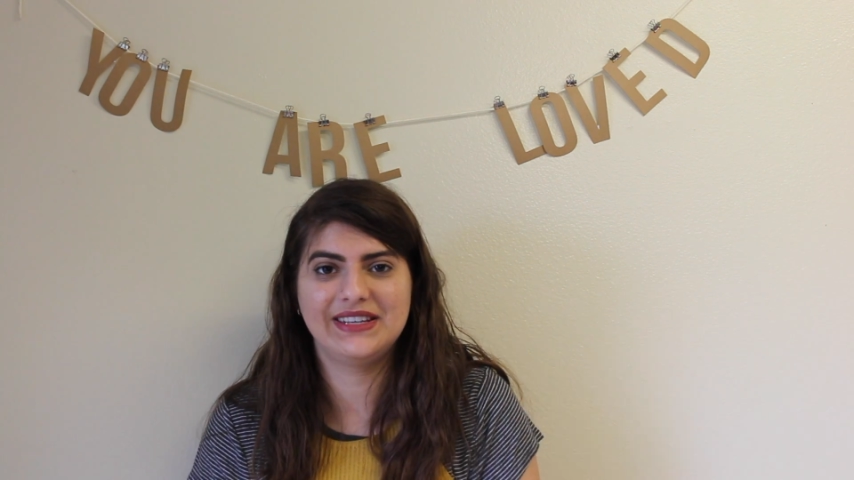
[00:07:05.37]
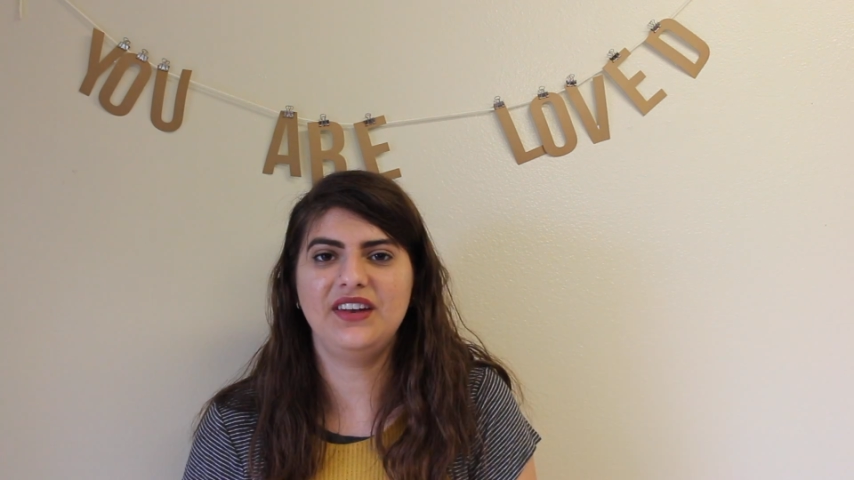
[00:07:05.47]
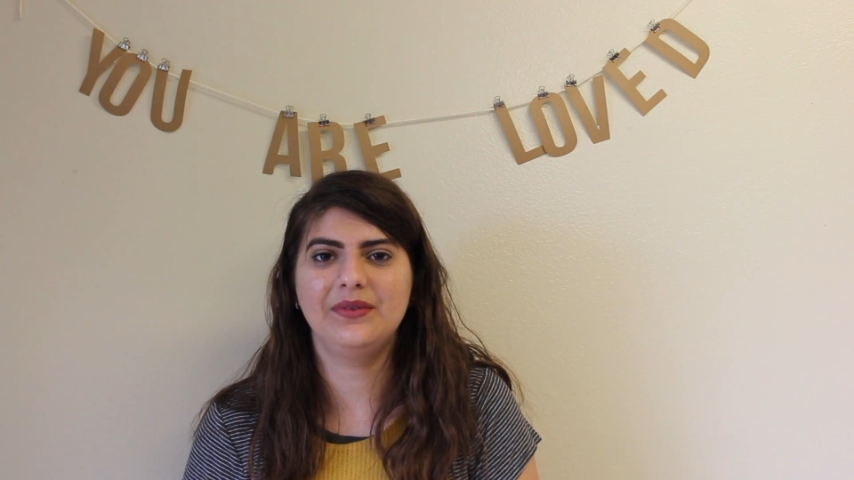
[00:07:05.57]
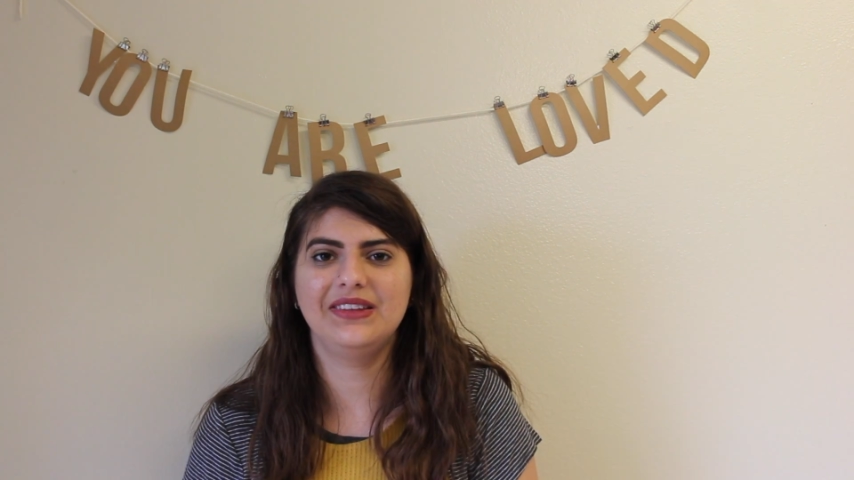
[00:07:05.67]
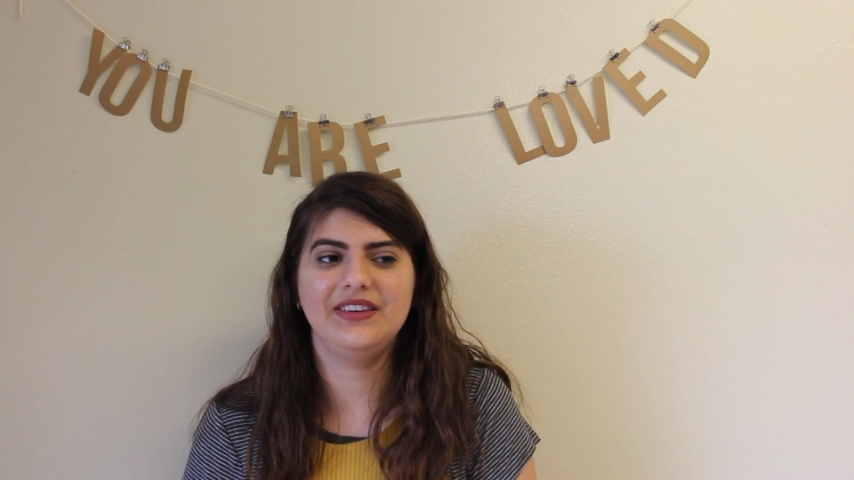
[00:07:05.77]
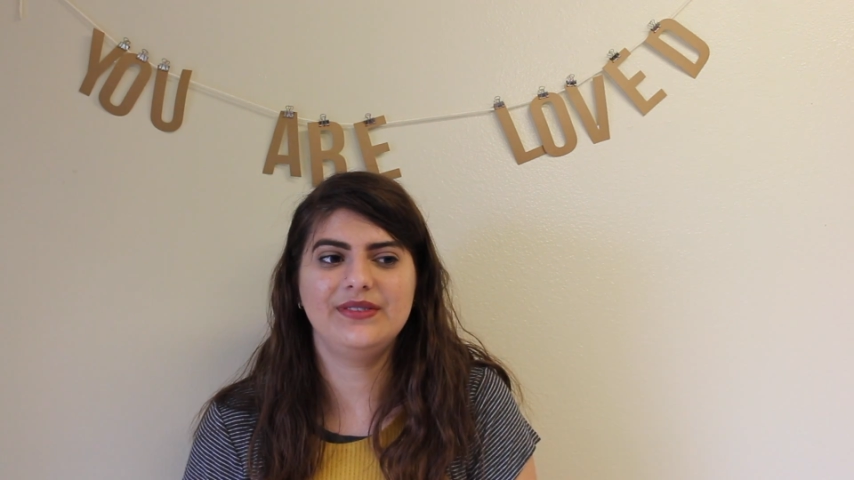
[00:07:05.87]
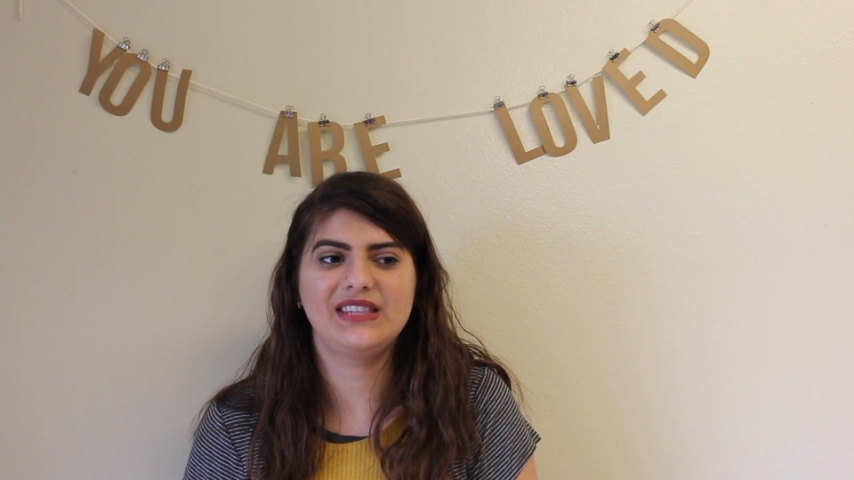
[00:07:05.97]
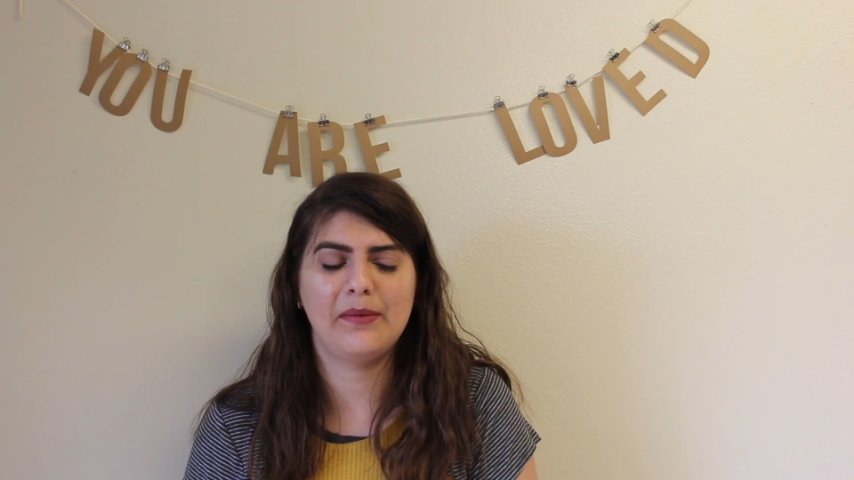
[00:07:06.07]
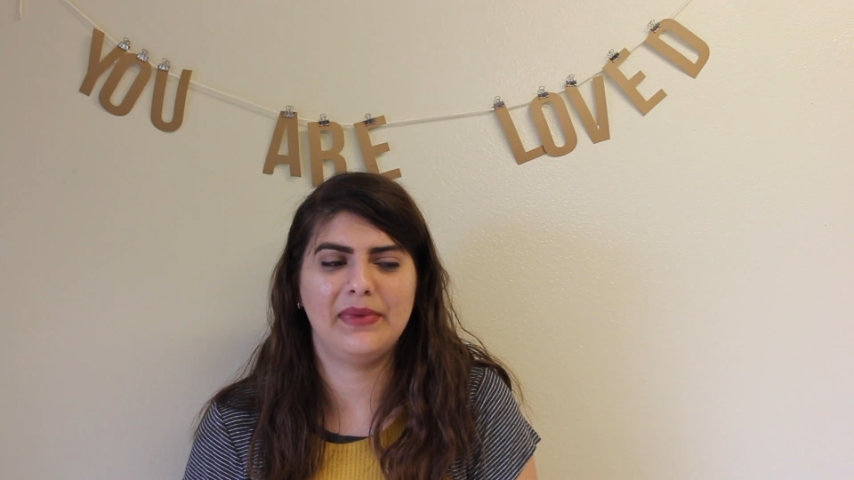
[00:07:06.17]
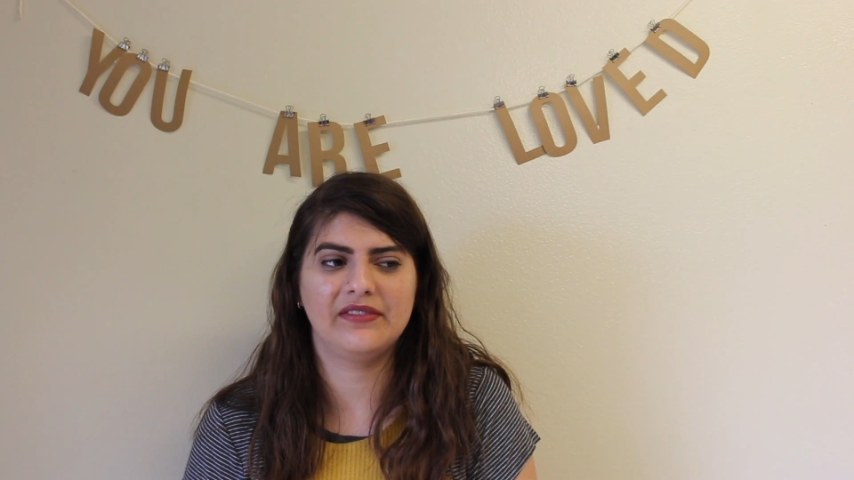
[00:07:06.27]
I don't really use
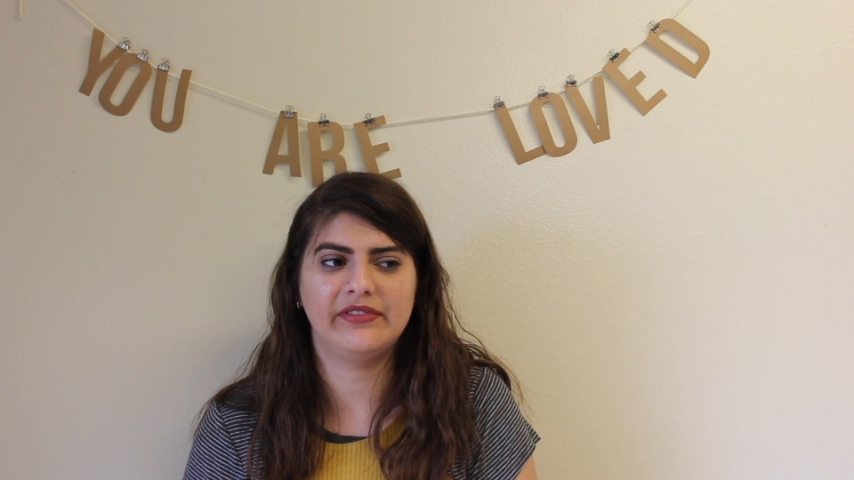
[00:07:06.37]
that big